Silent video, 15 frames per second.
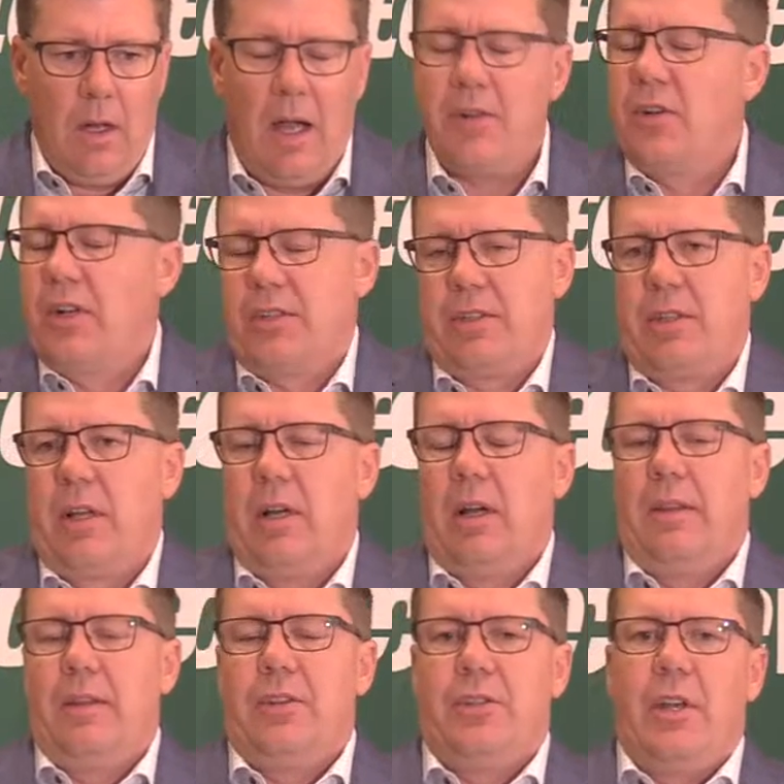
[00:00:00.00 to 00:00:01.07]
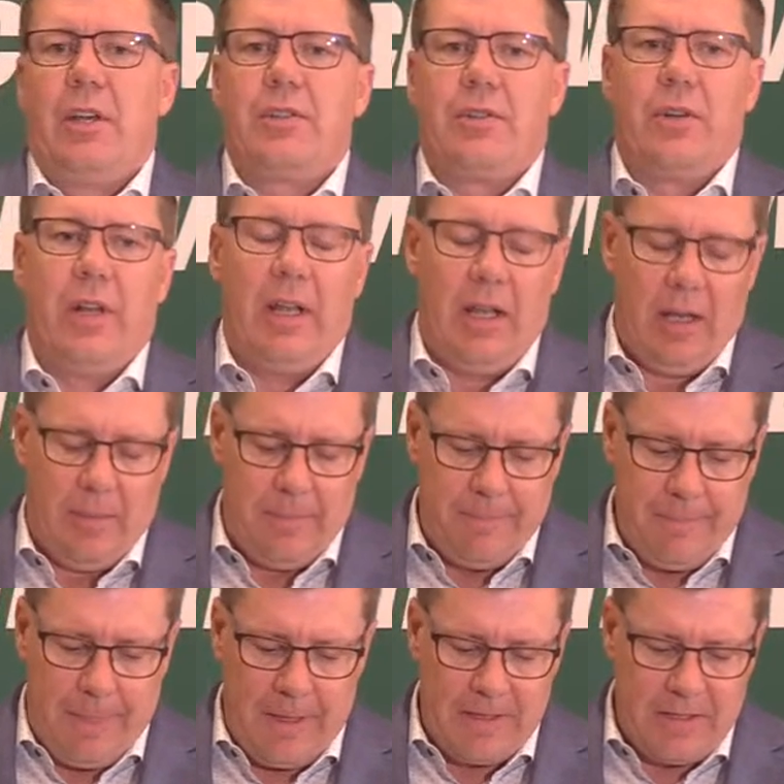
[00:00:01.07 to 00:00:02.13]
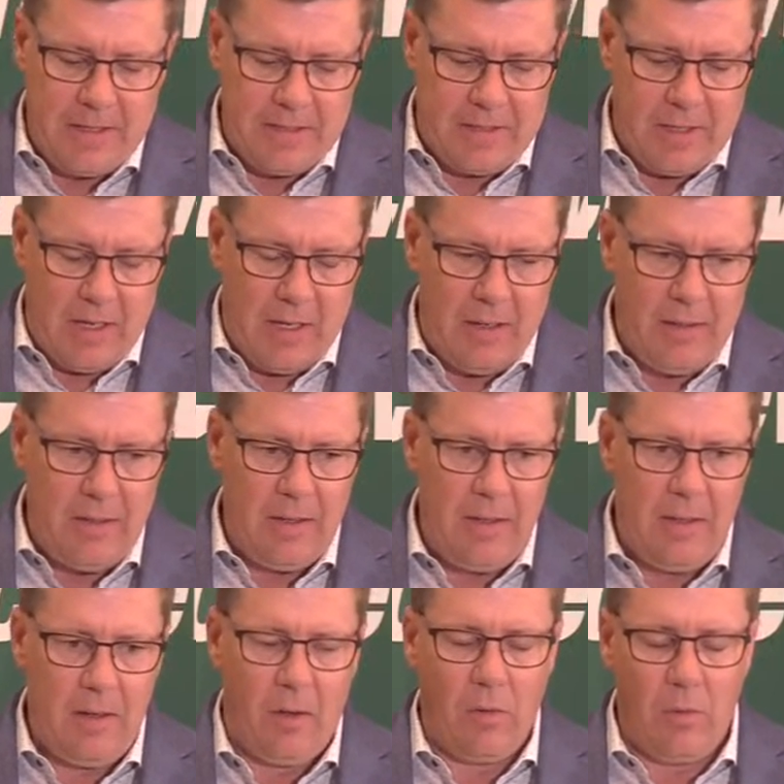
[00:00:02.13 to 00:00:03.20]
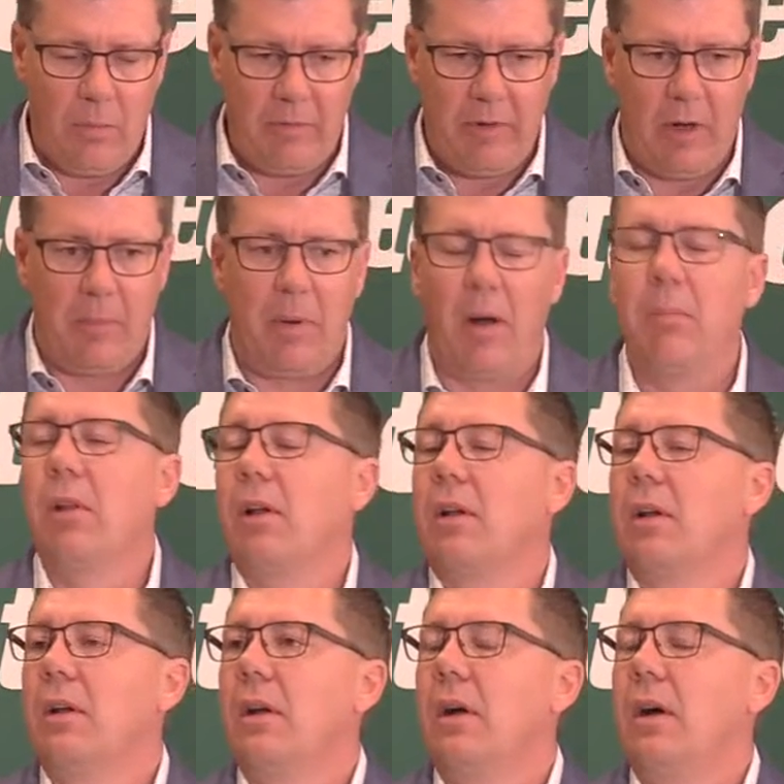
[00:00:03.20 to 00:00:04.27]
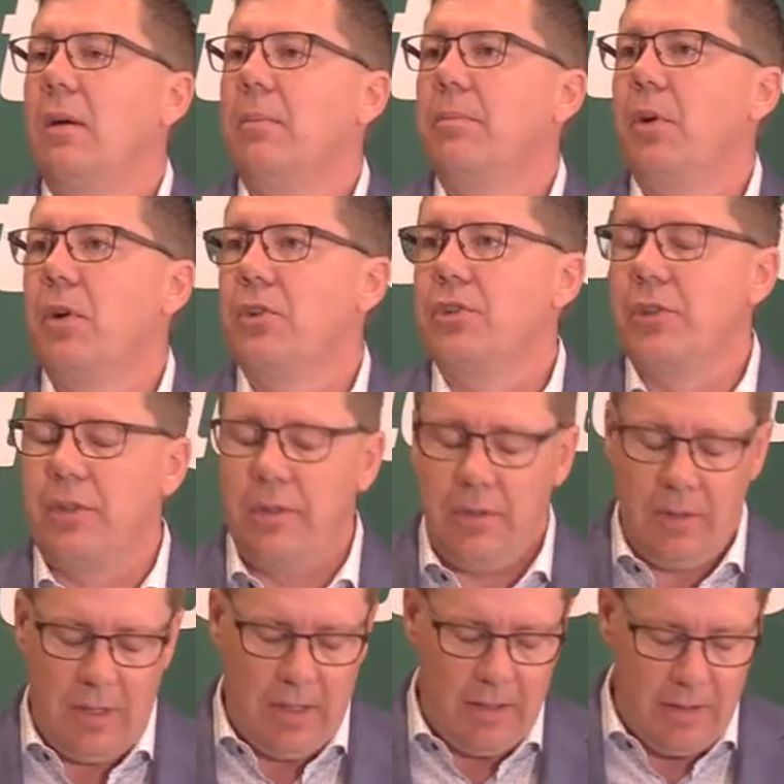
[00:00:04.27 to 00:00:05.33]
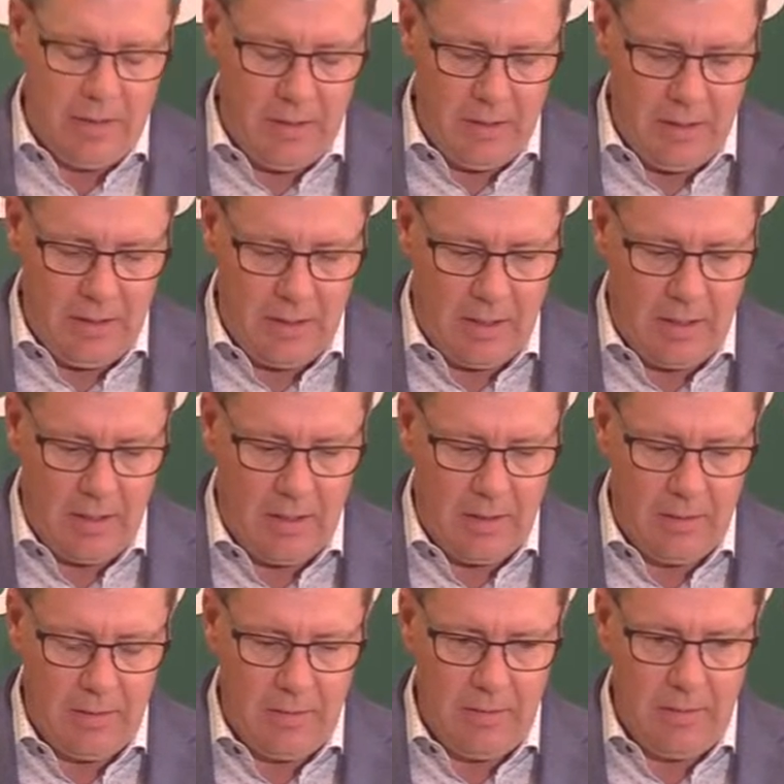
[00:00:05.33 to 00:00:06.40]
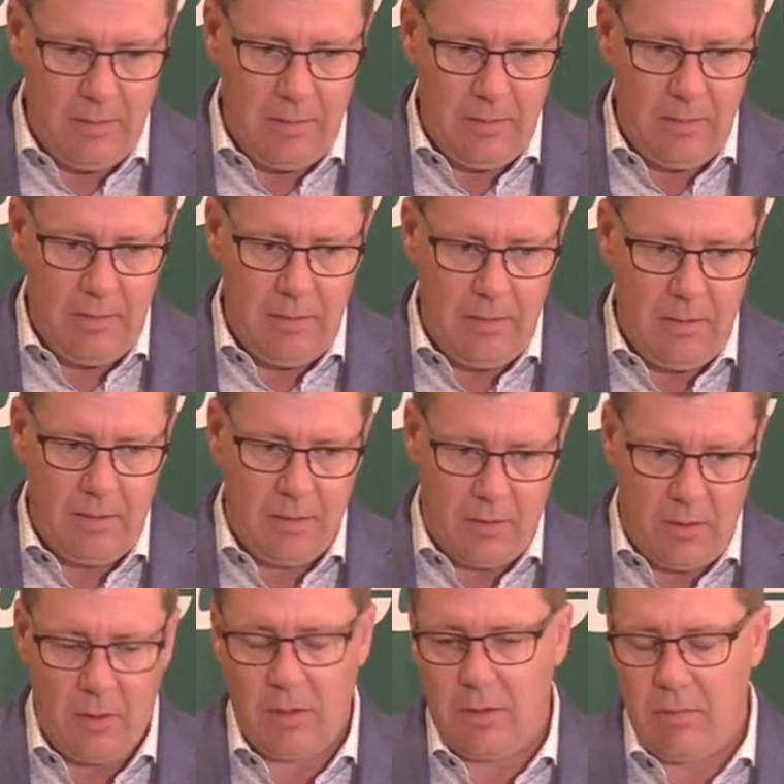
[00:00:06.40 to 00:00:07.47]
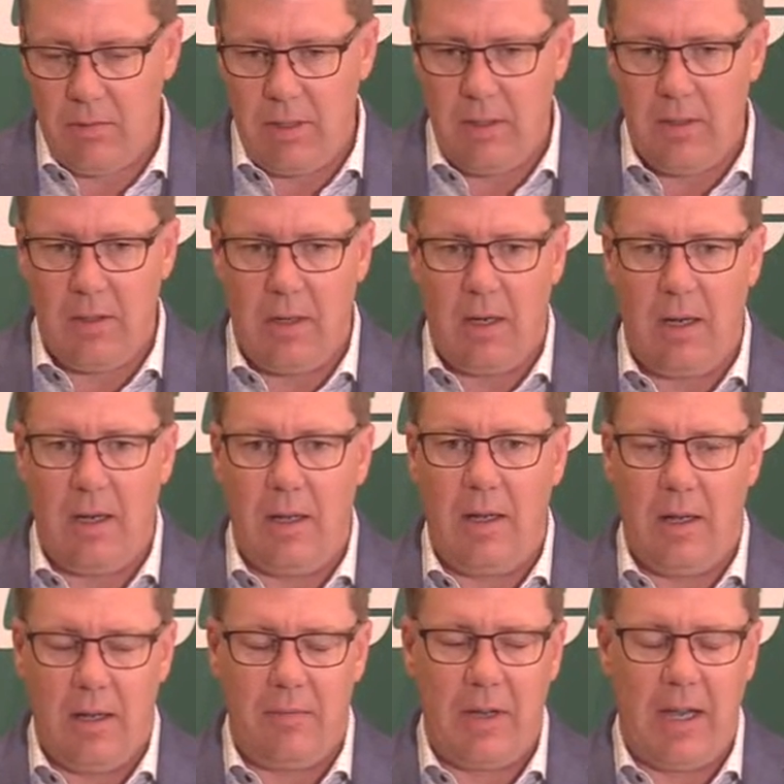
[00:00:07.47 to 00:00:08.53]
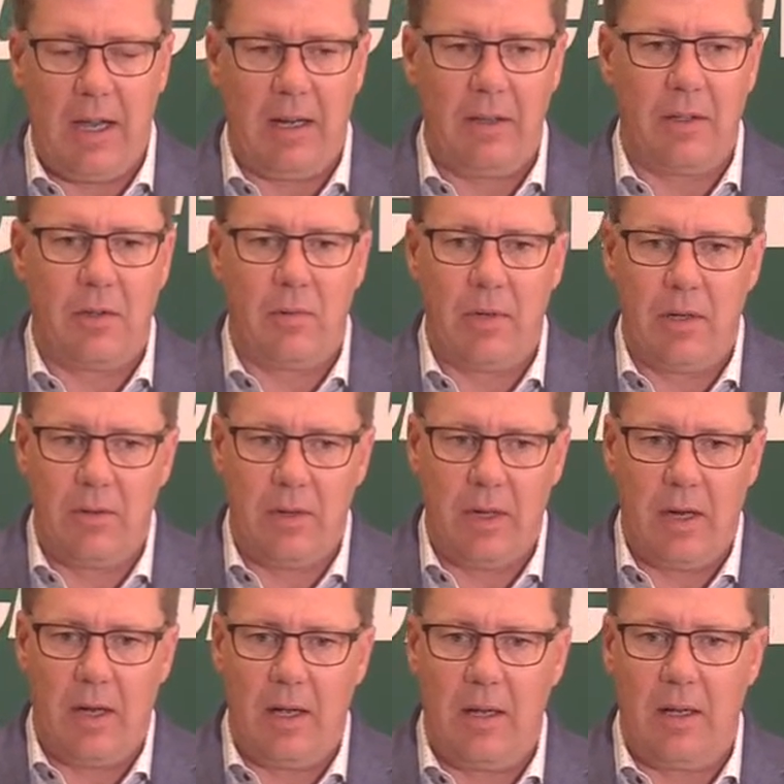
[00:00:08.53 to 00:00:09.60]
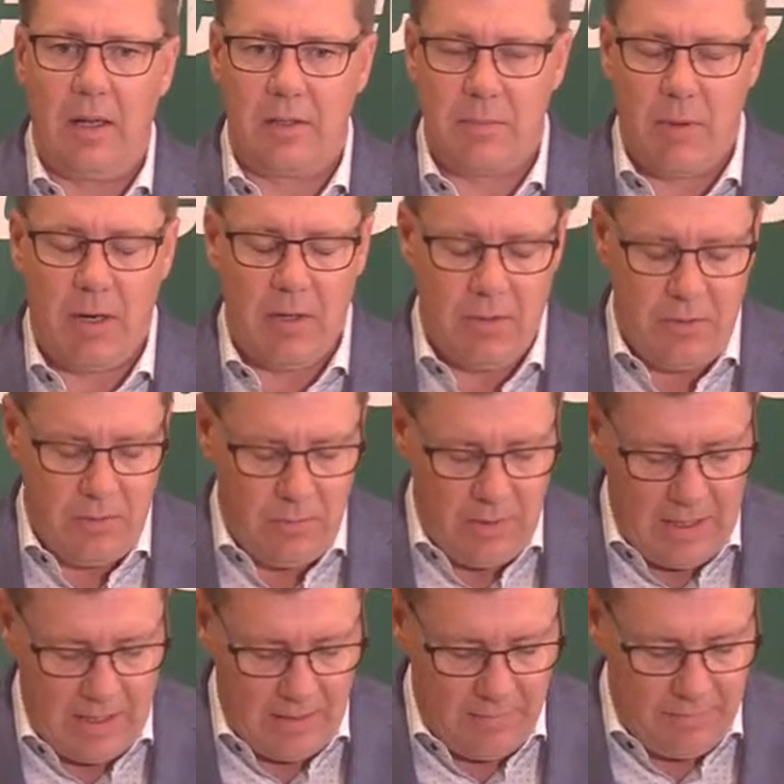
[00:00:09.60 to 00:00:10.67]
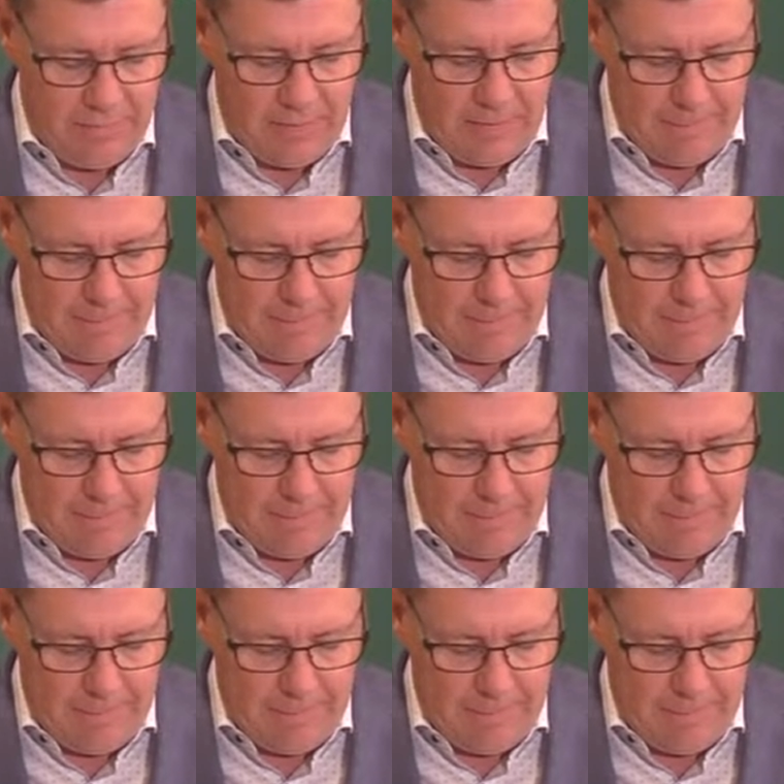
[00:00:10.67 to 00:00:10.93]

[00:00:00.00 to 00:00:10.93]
I addressed this yesterday. This is, although I'm a very public person in the current career I have had, in the career that I aspire to have,